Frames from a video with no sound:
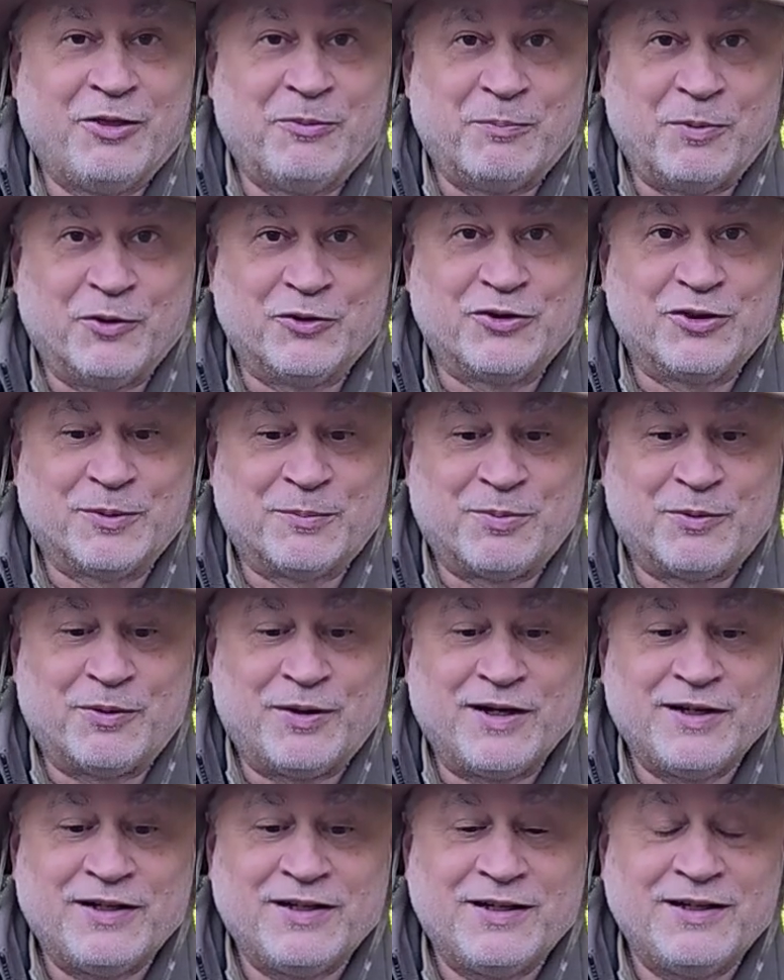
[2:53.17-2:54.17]
Both the
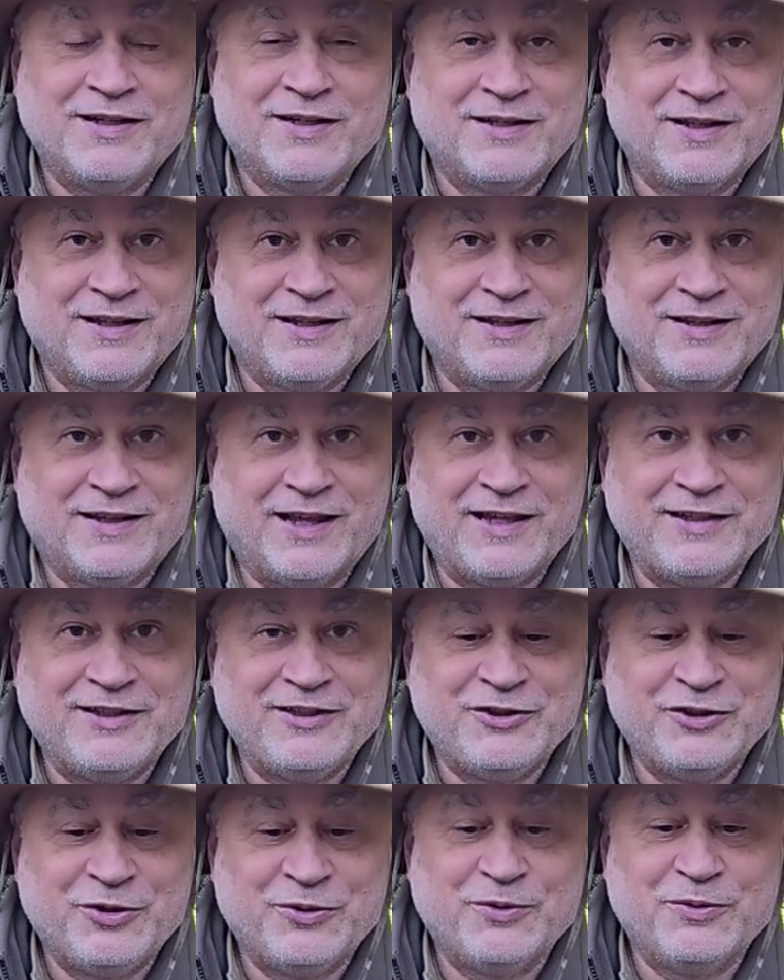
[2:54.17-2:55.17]
Beretta
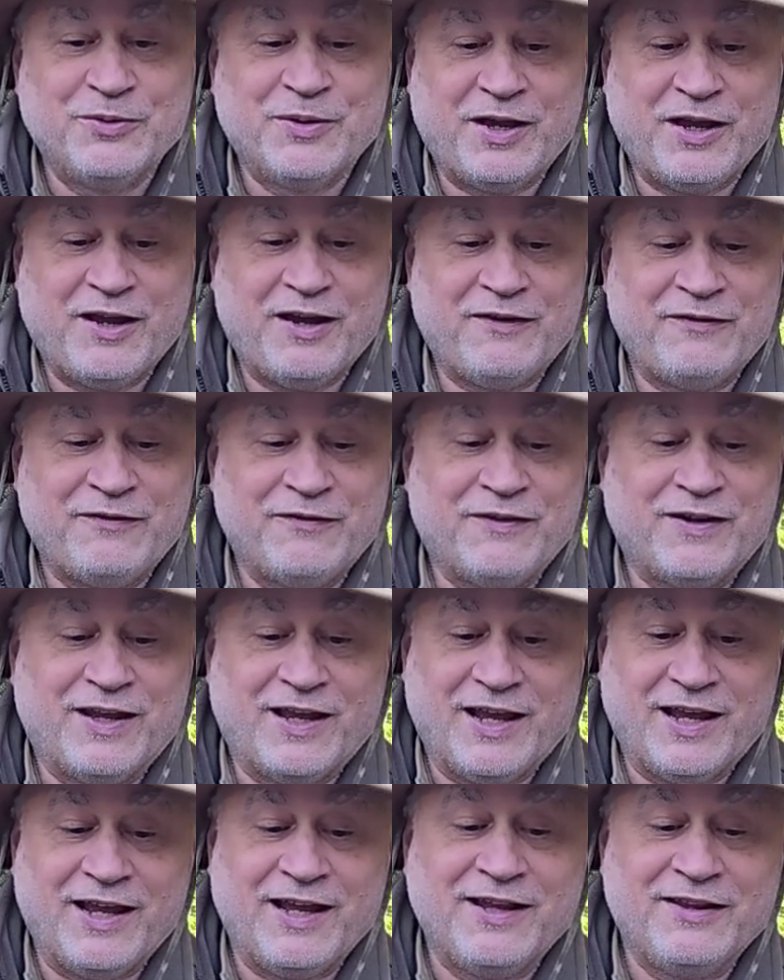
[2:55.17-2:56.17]
92F
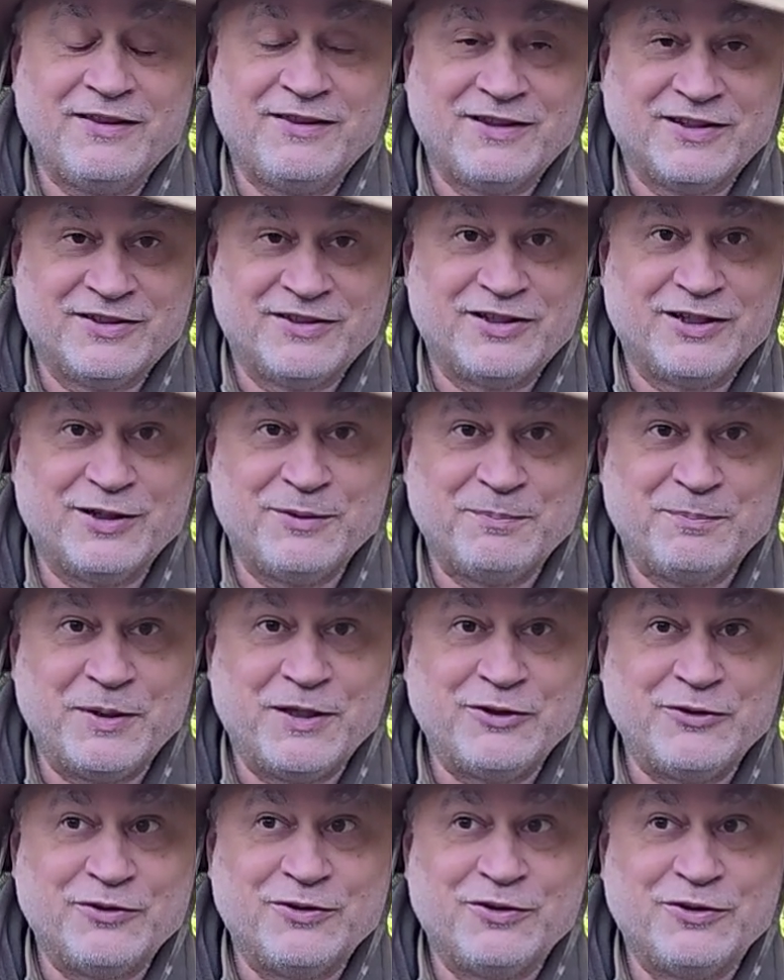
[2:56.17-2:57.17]
and the Sig
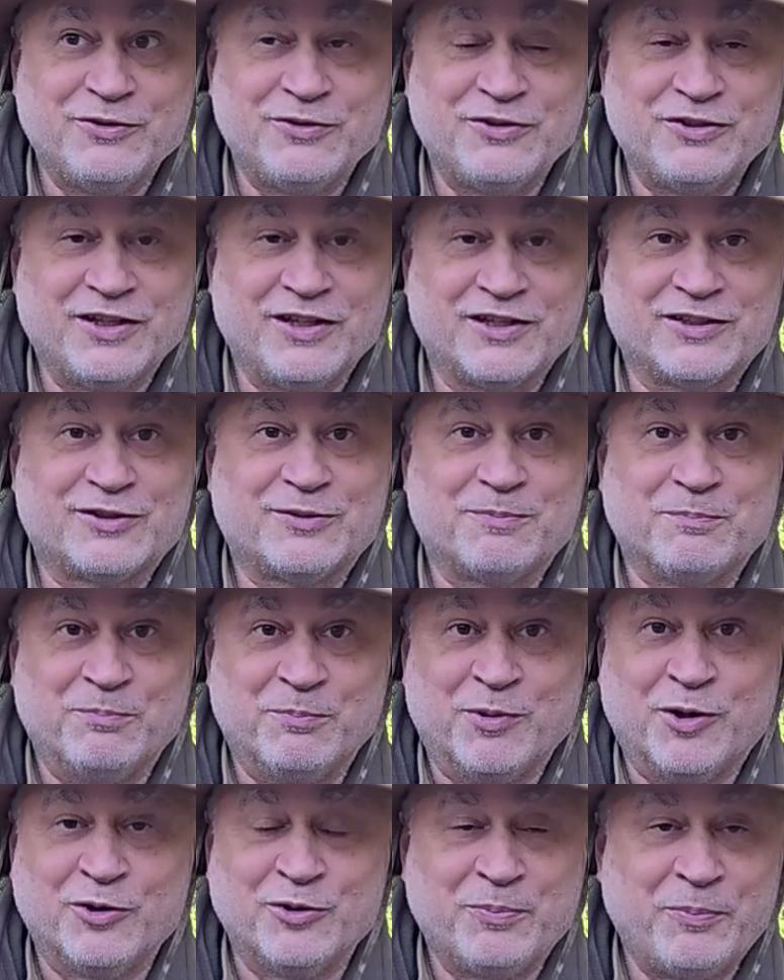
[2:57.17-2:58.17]
P226
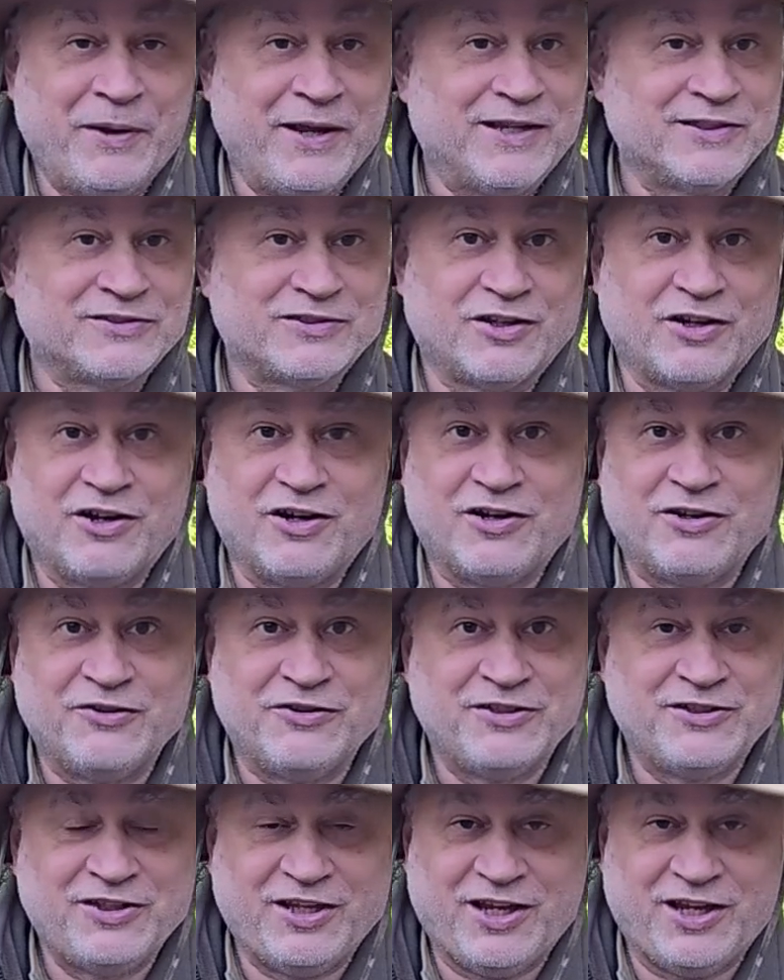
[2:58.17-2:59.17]
both passed all
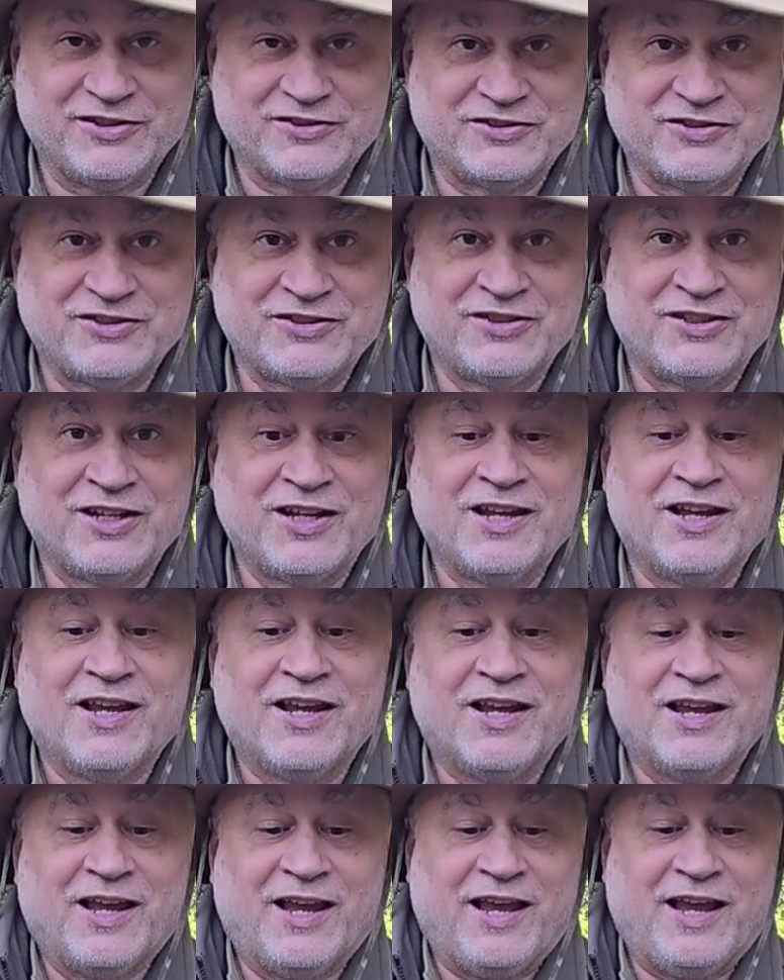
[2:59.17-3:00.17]
the tests,
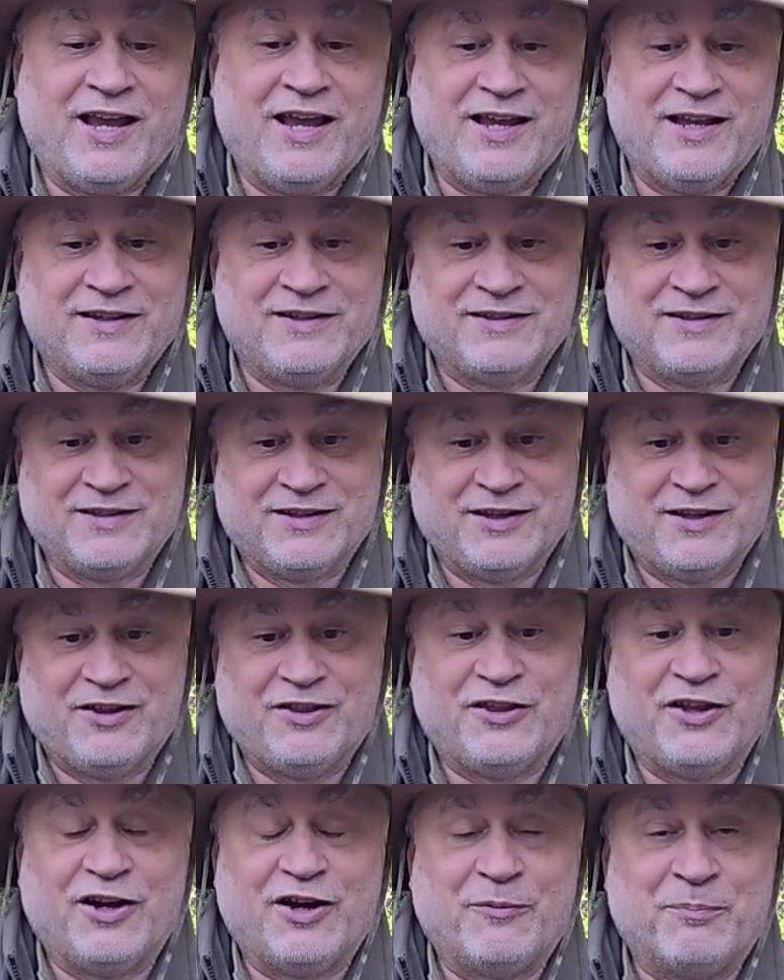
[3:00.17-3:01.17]
and
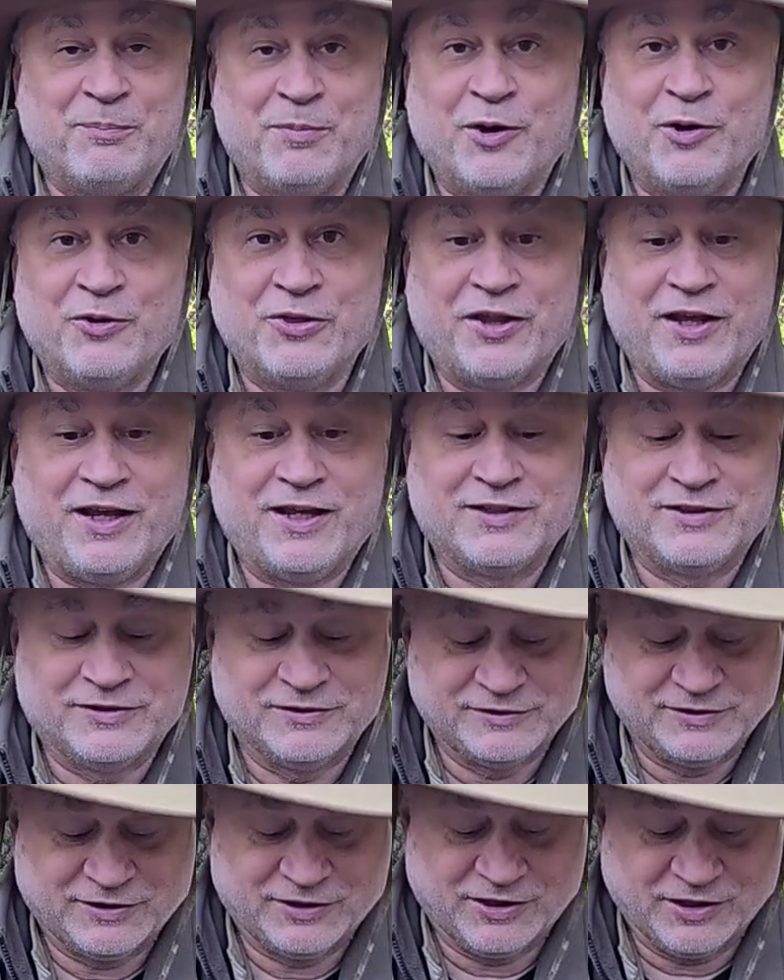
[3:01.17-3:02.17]
they are both
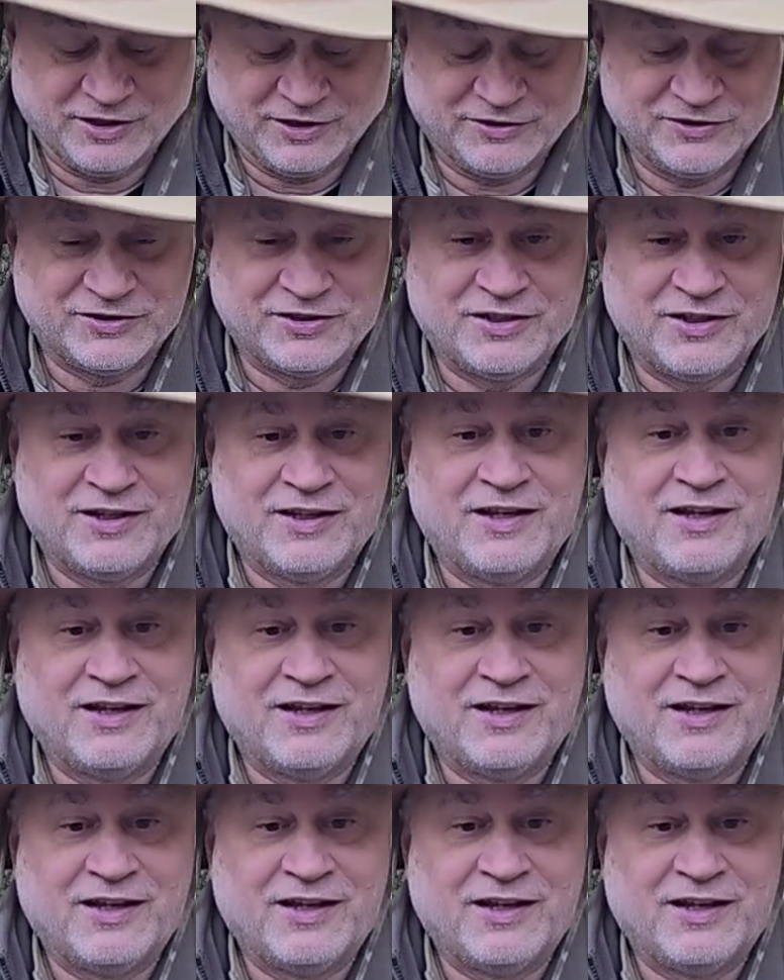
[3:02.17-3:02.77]
excellent guns.